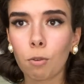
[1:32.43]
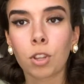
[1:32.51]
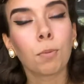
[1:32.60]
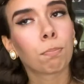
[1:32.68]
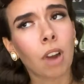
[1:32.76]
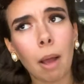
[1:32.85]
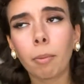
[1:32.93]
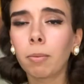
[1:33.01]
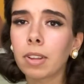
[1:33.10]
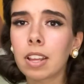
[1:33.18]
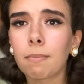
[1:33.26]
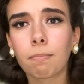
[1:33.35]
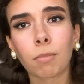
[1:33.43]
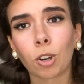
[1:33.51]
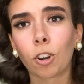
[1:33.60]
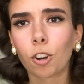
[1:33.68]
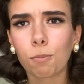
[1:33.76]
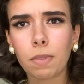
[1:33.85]
you probably
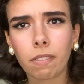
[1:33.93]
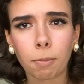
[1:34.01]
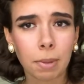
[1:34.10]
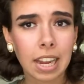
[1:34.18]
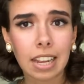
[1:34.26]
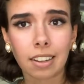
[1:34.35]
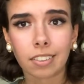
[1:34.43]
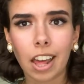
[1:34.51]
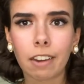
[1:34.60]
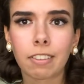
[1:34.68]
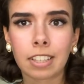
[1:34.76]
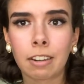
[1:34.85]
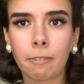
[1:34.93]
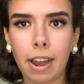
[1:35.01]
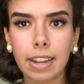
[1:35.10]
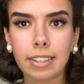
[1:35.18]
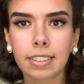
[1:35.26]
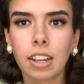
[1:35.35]
heard me repeat a lot of this
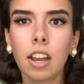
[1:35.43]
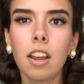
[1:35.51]
advice,